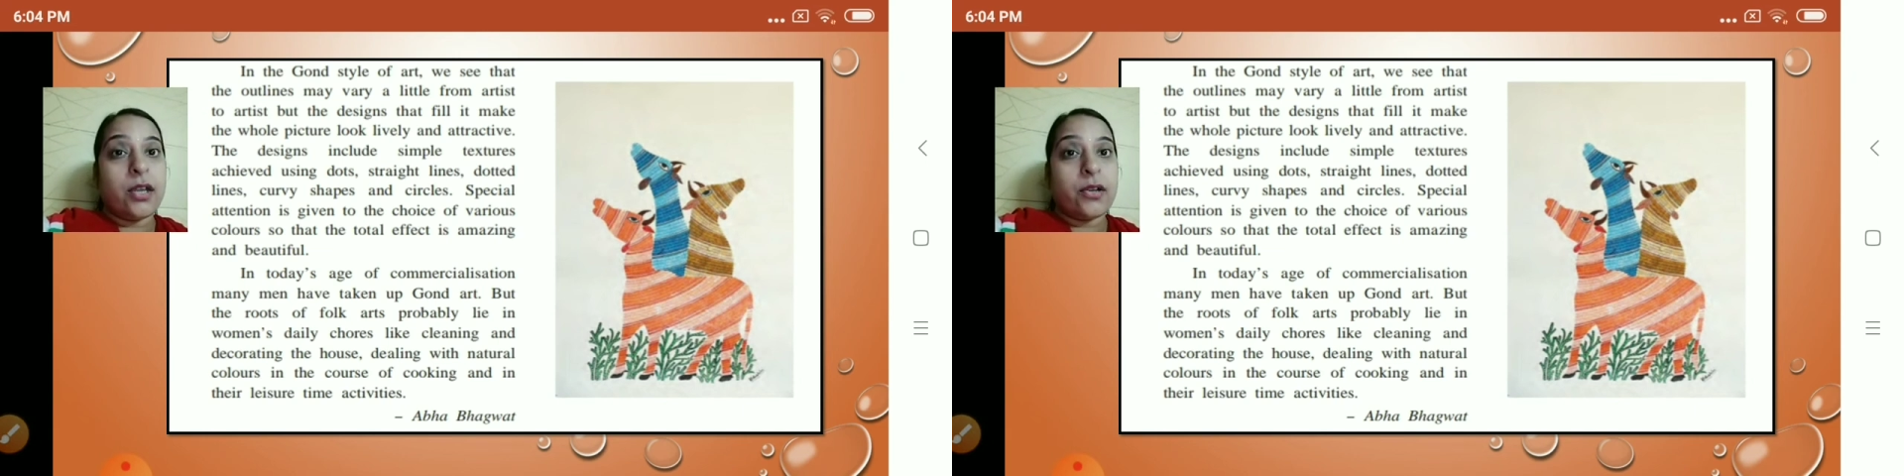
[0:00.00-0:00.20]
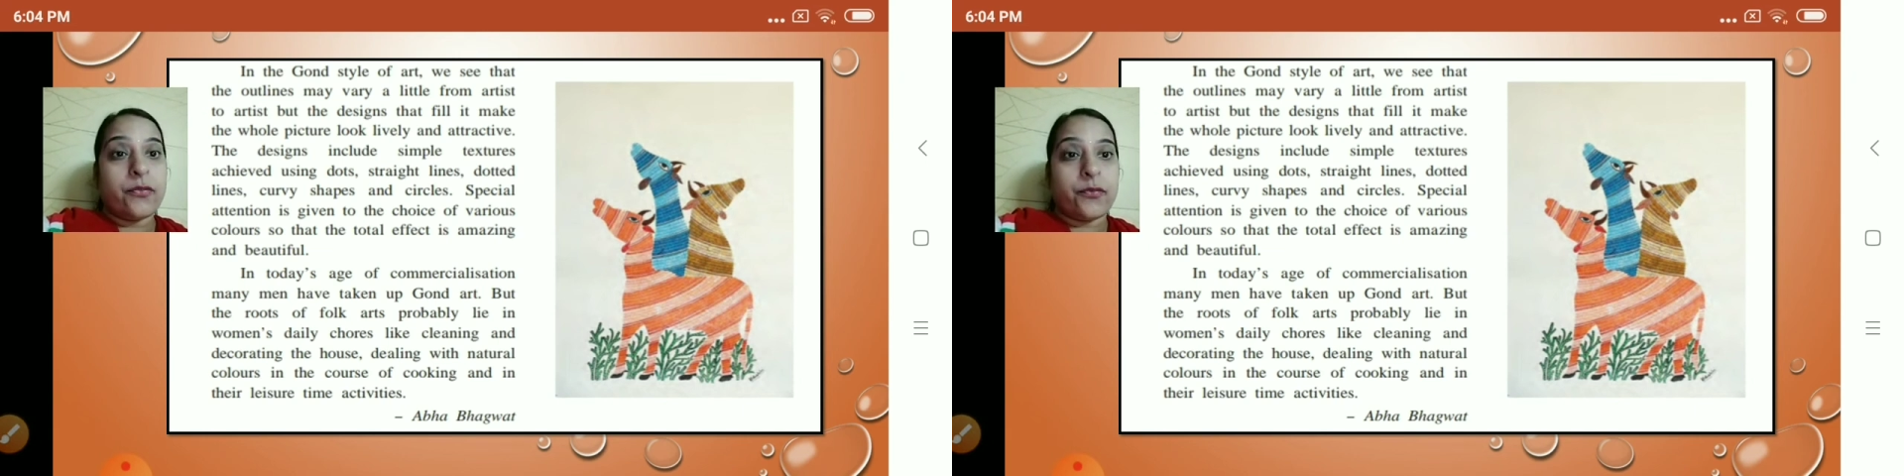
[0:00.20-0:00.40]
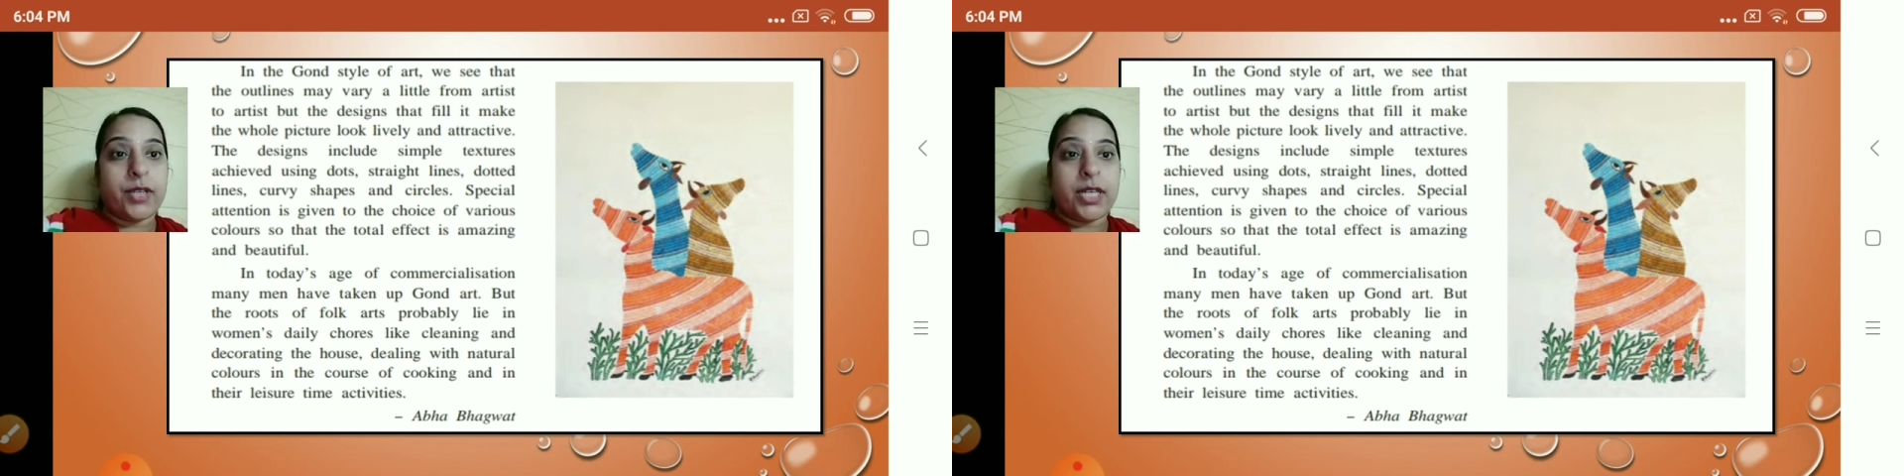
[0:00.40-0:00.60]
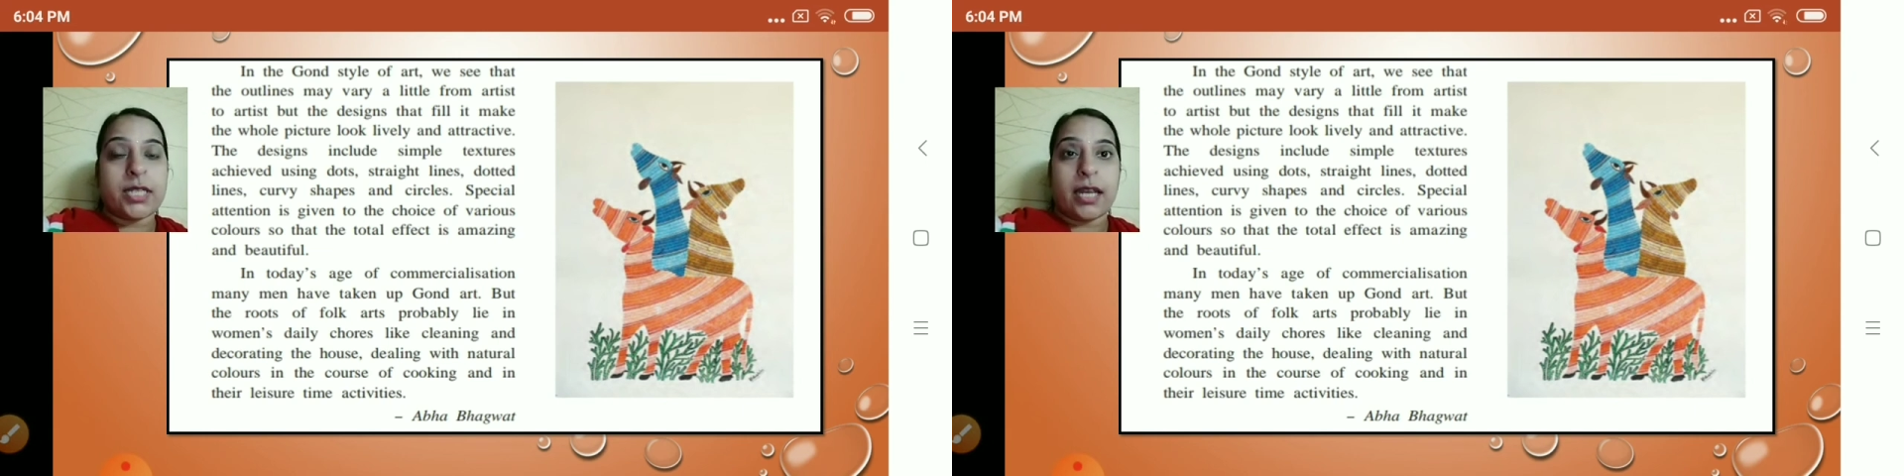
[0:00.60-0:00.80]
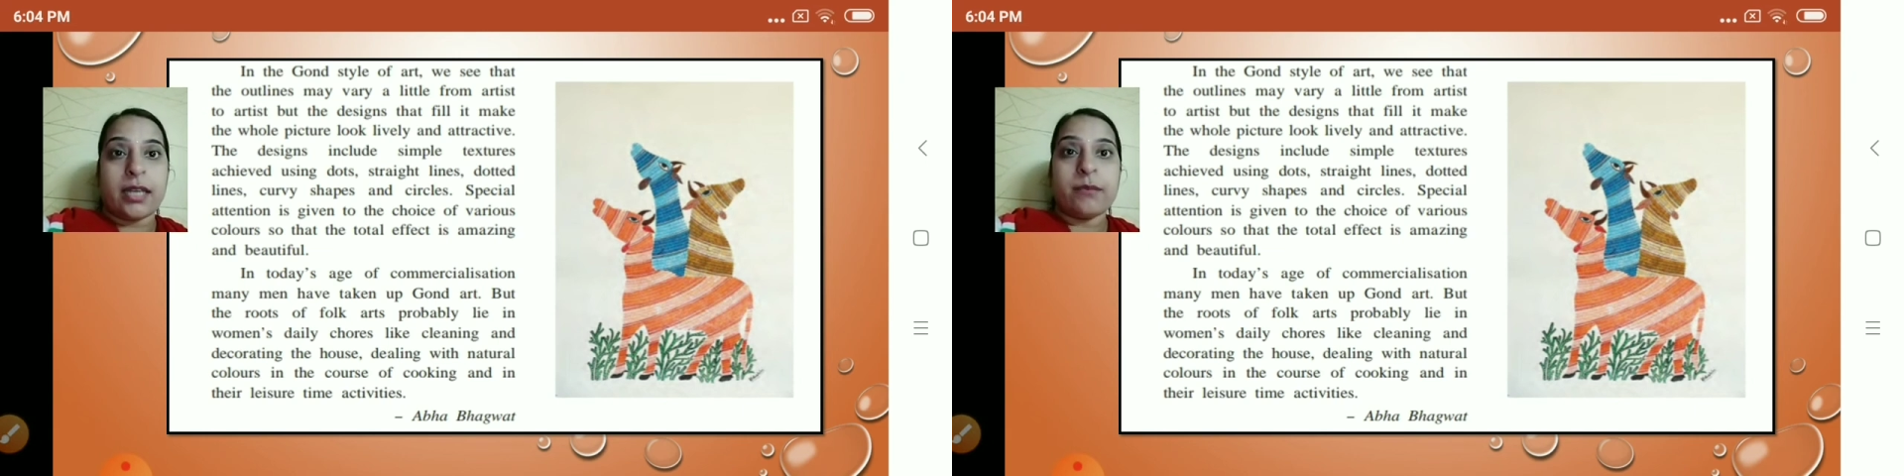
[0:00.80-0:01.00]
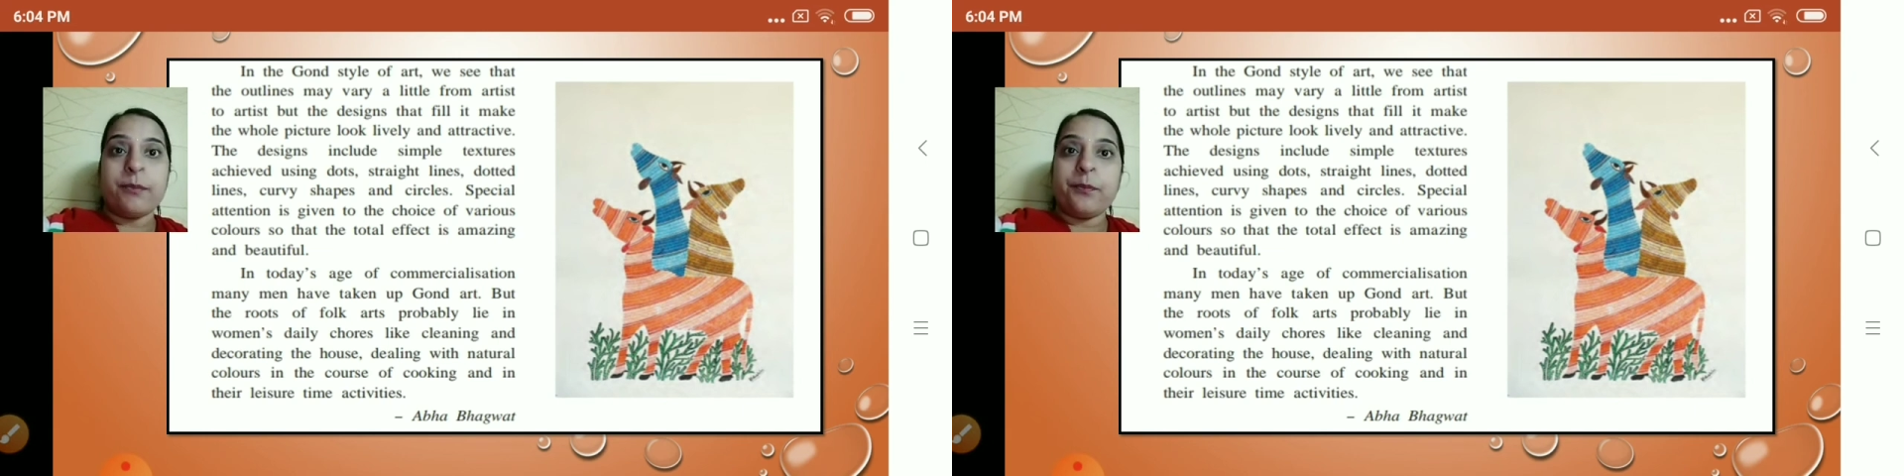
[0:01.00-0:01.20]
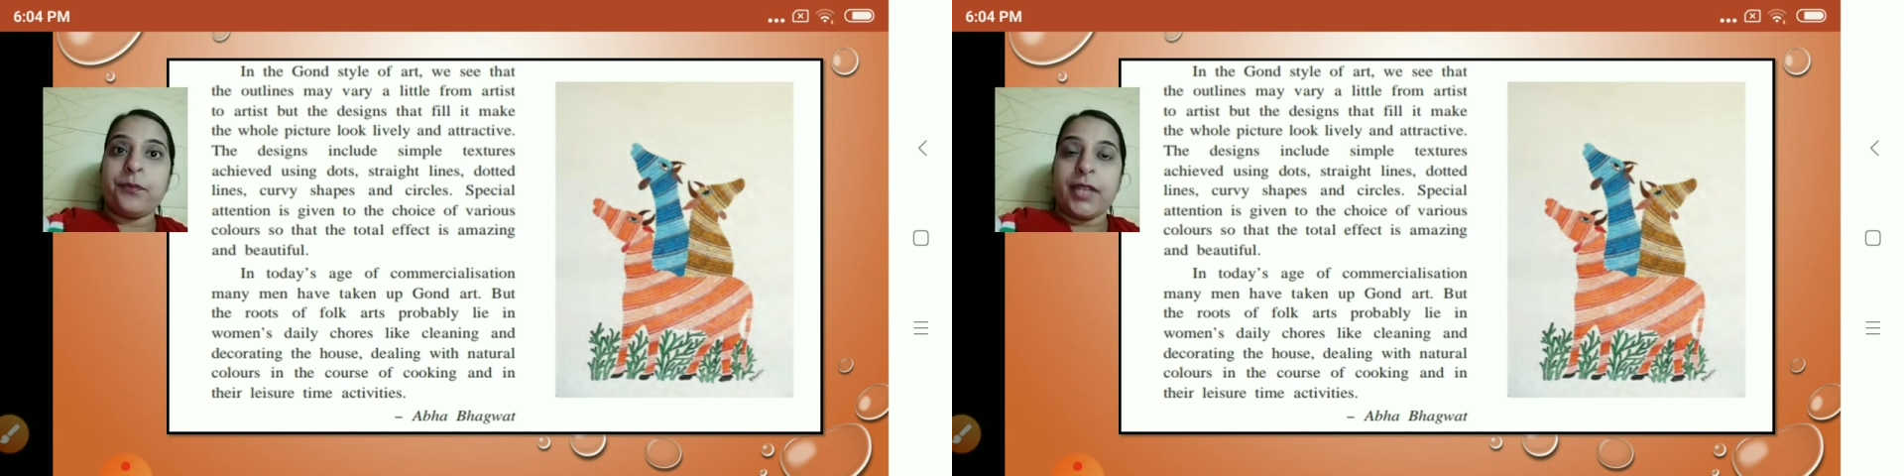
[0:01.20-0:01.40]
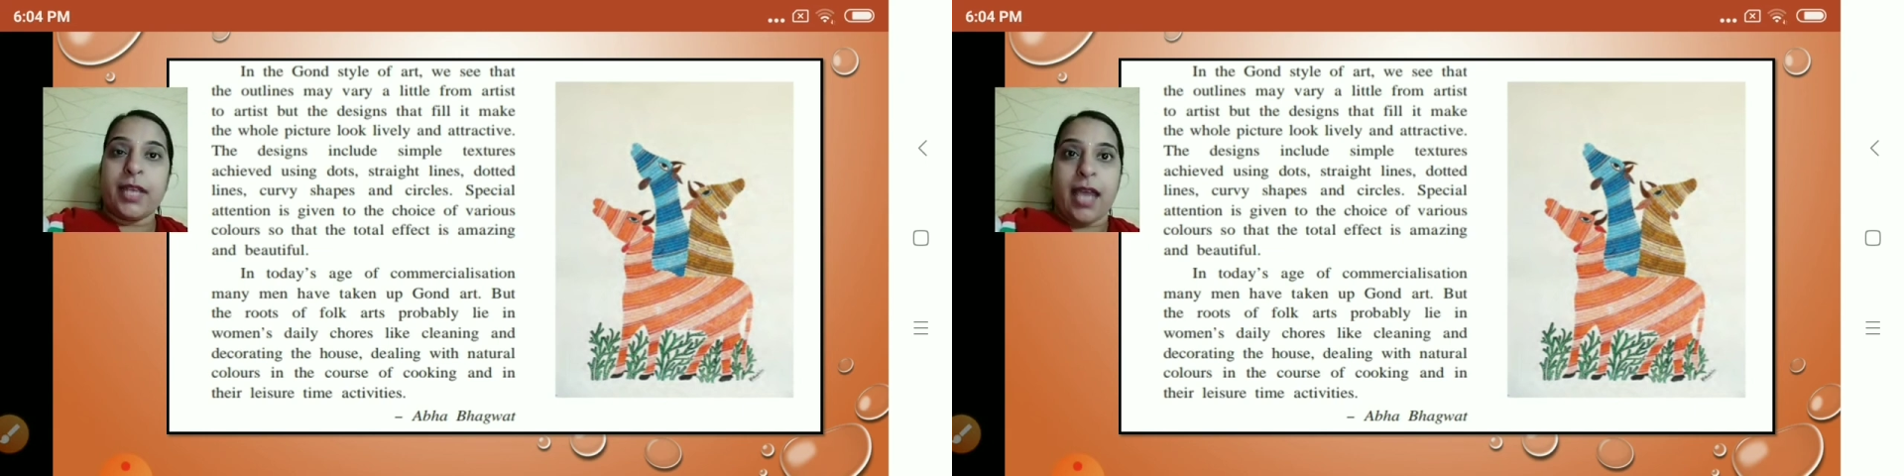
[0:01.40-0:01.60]
free time
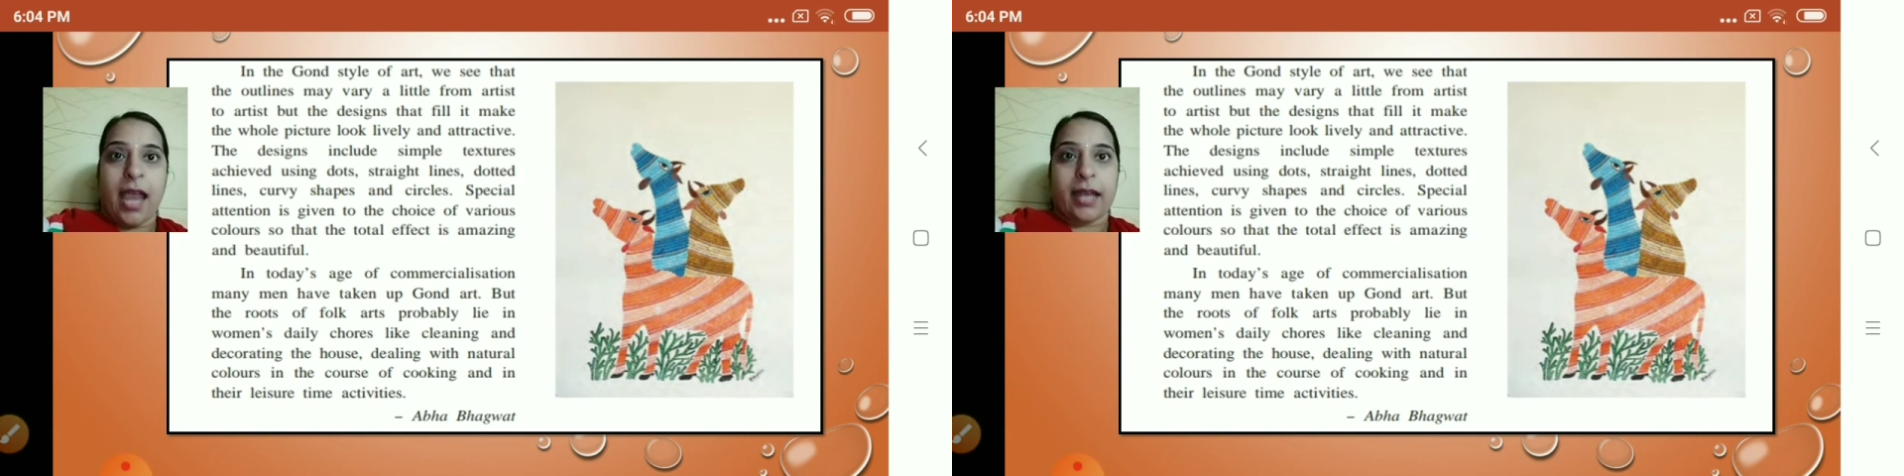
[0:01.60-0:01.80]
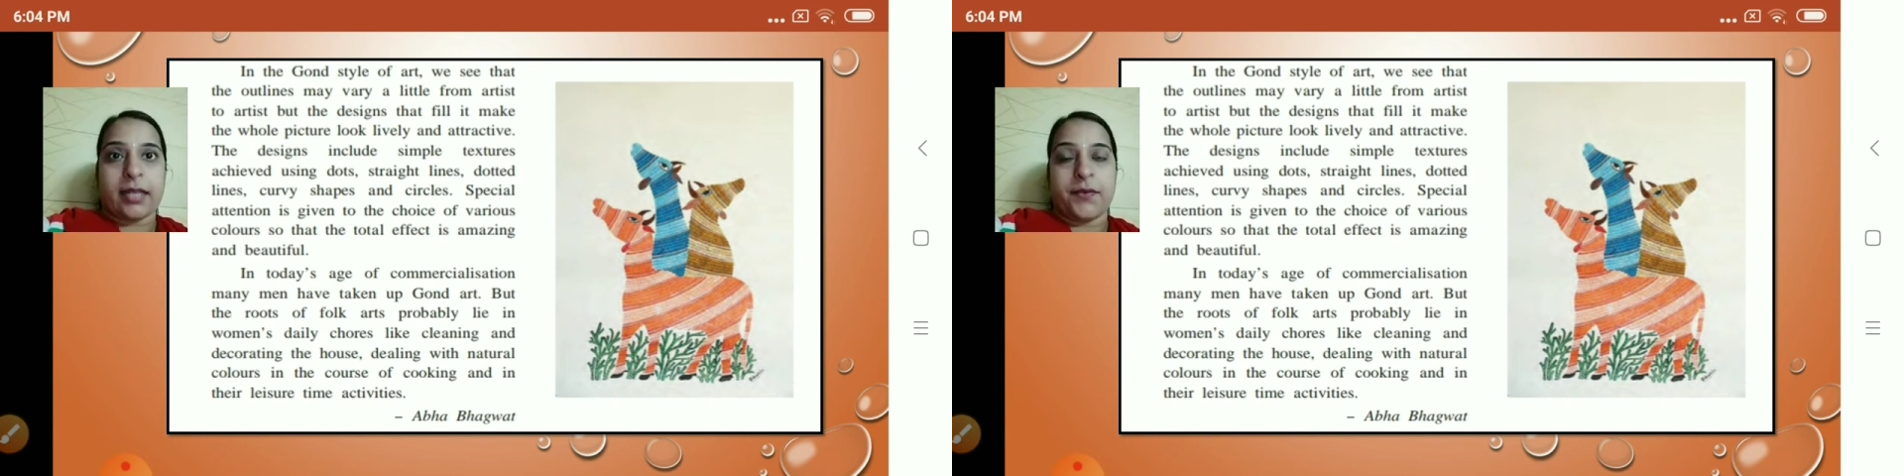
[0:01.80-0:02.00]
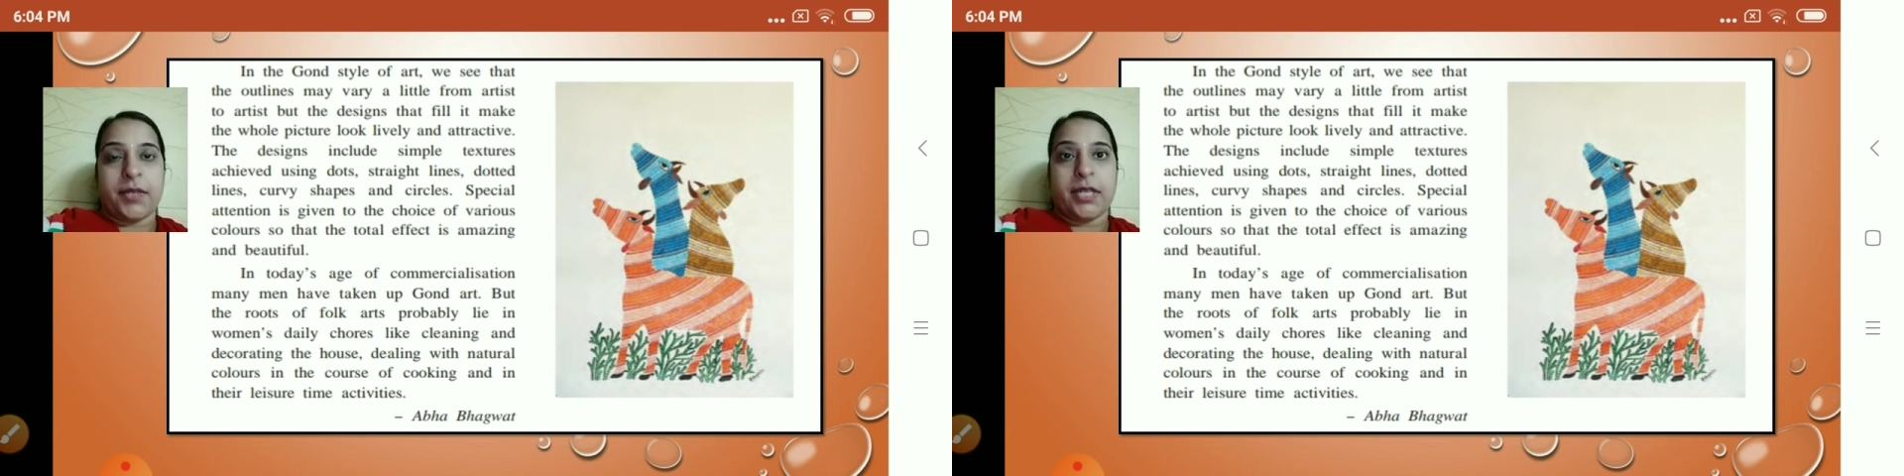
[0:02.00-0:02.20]
activities.